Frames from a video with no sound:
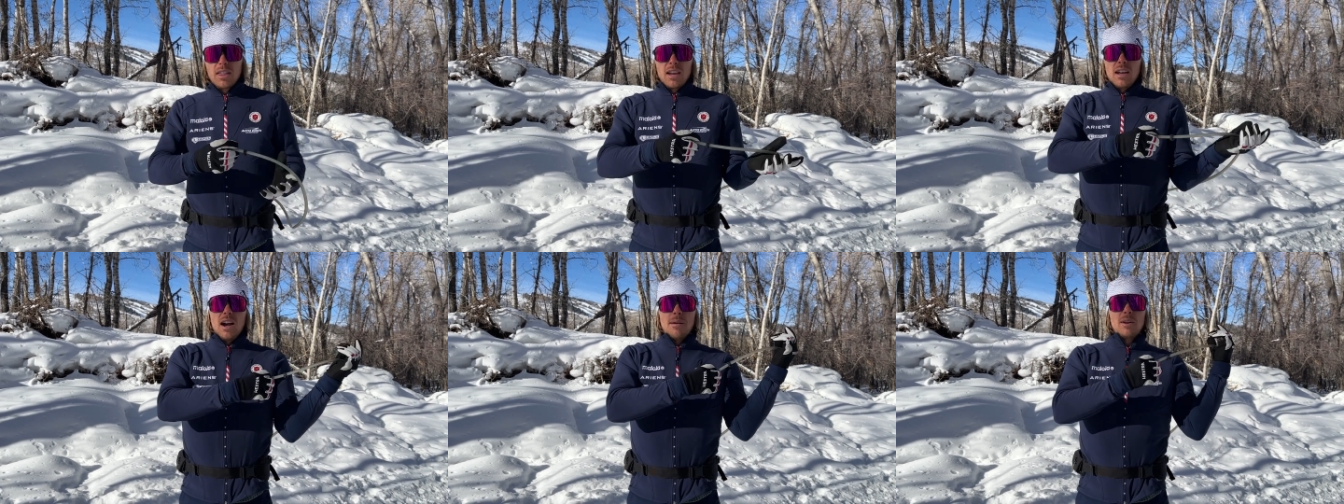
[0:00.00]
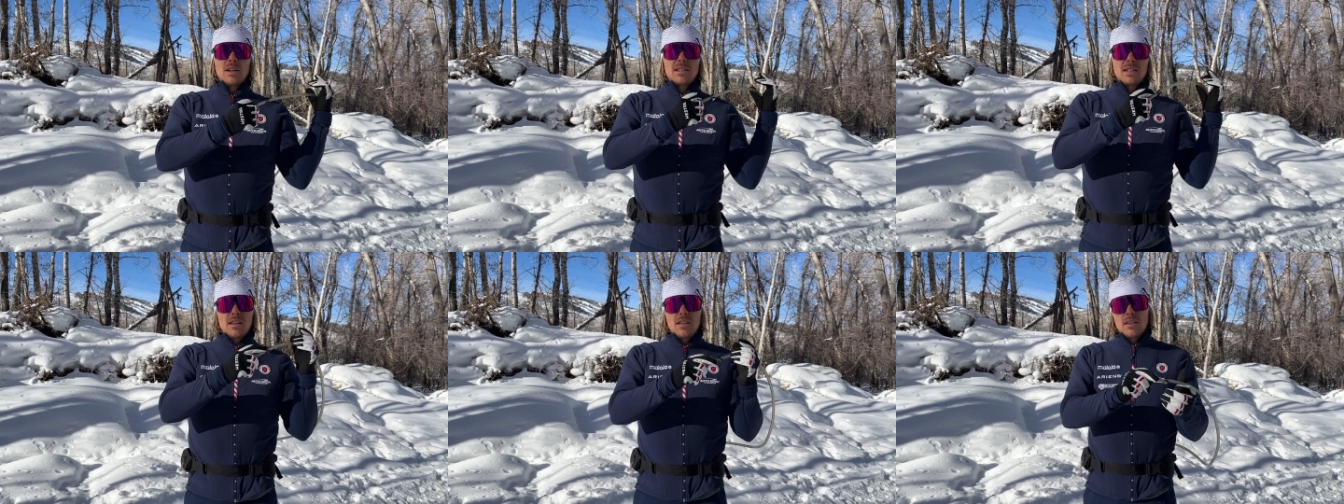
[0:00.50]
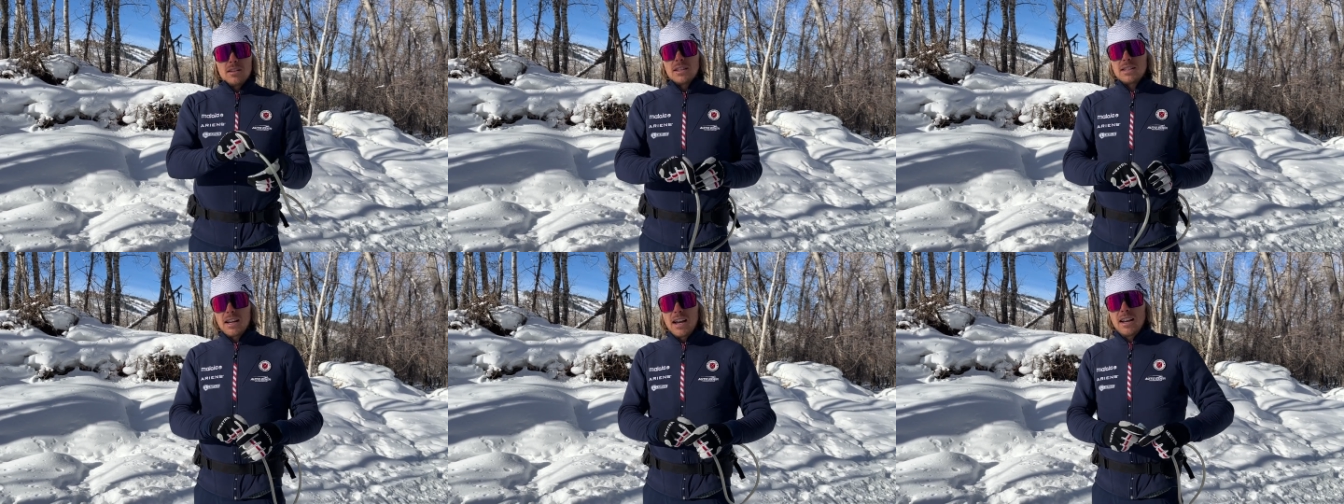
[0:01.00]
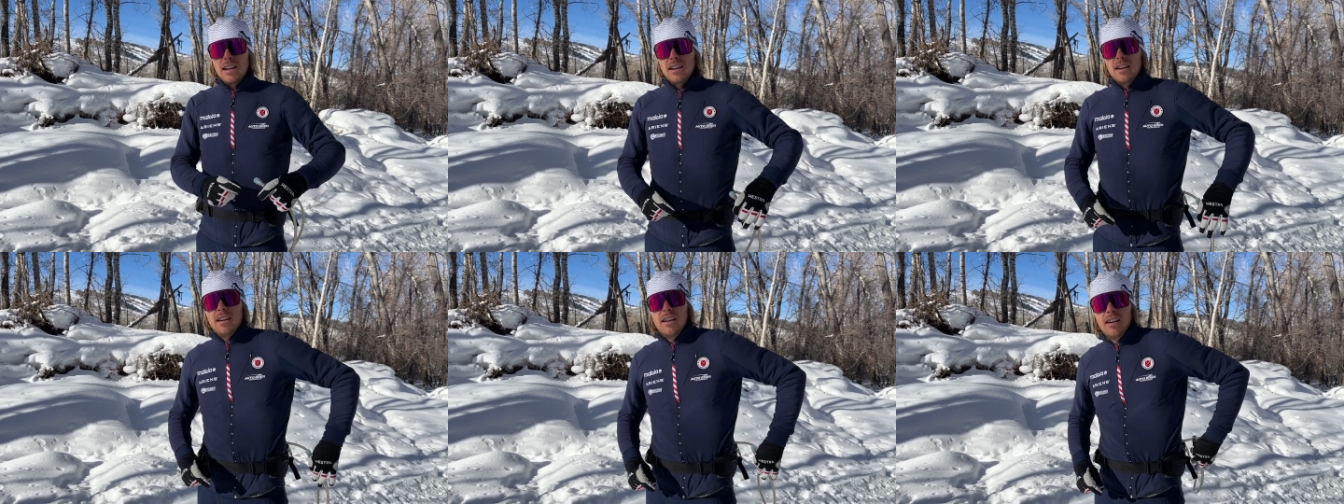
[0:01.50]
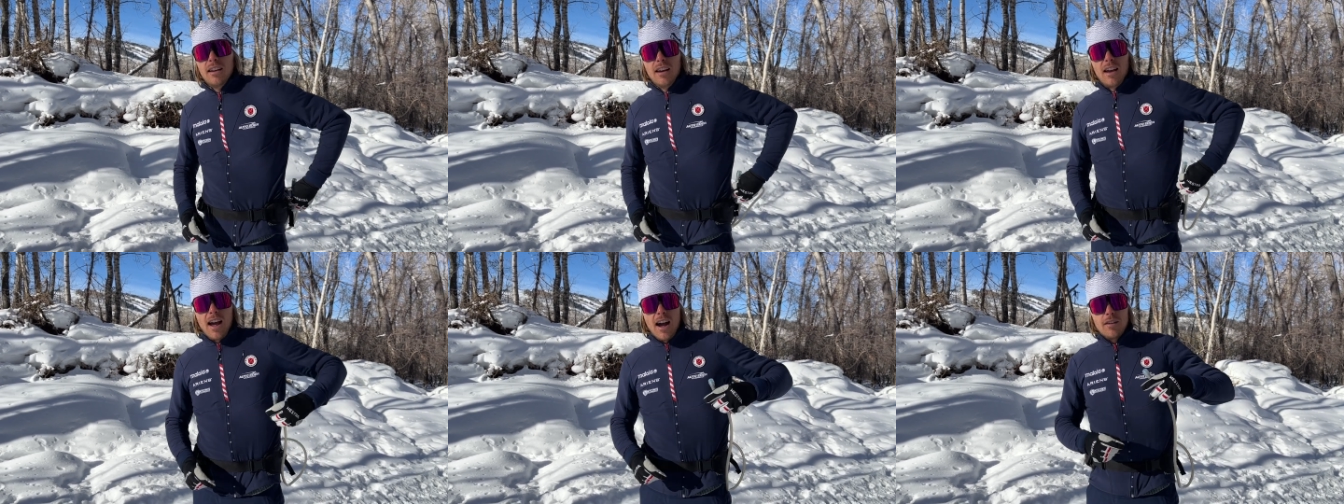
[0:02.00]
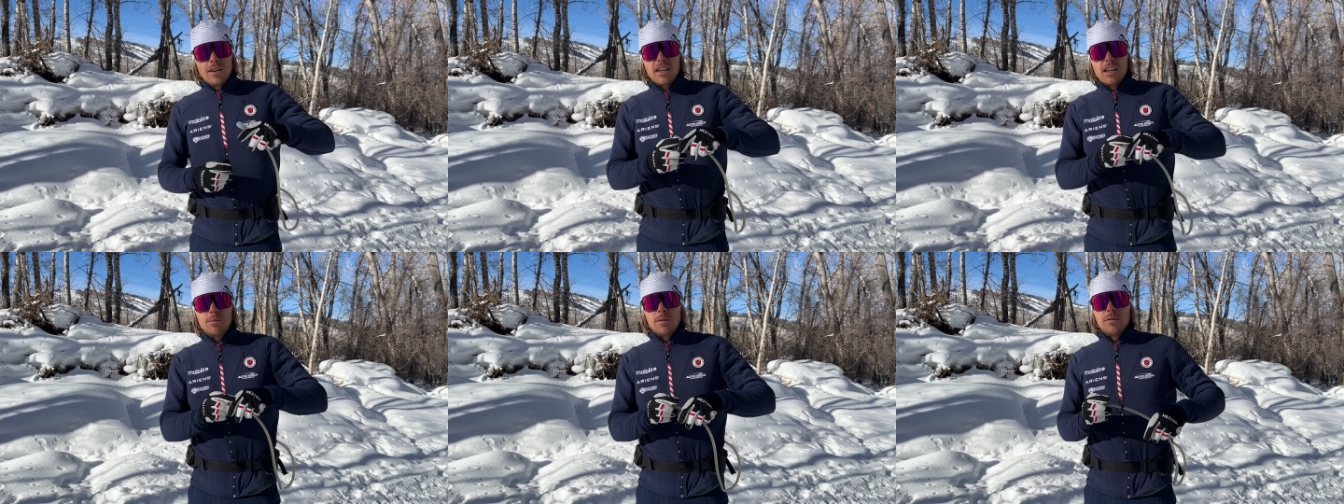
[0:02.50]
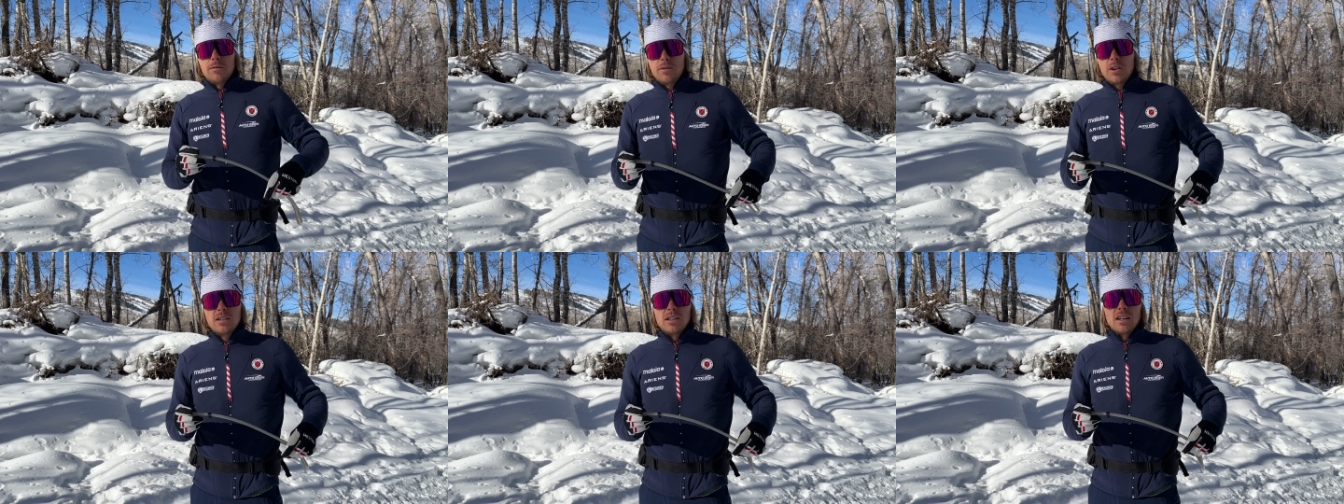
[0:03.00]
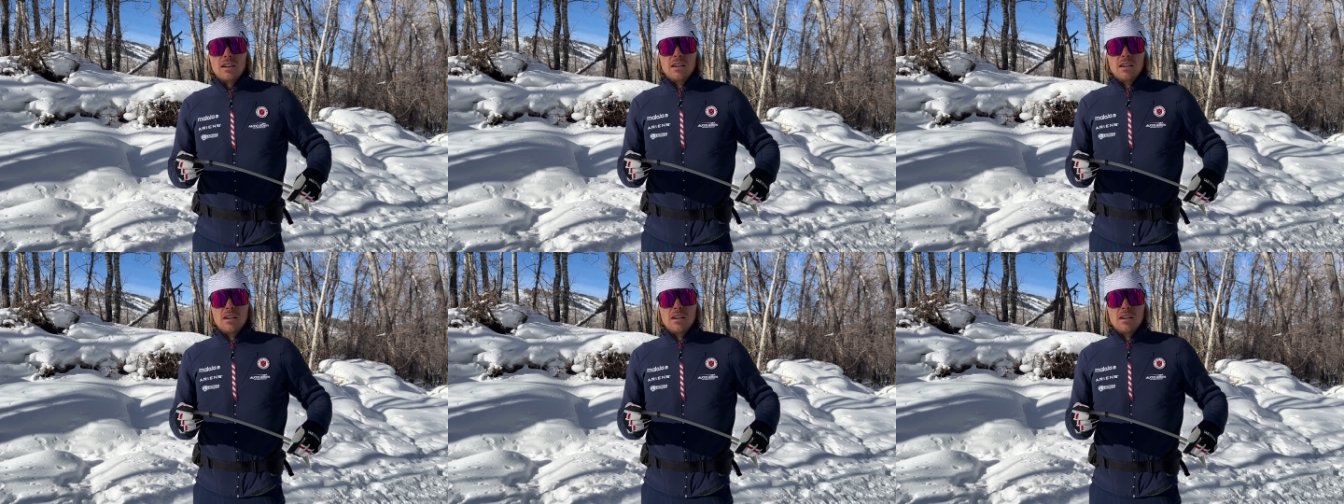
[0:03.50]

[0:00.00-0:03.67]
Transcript: I'm deciding how to keep it from freezing.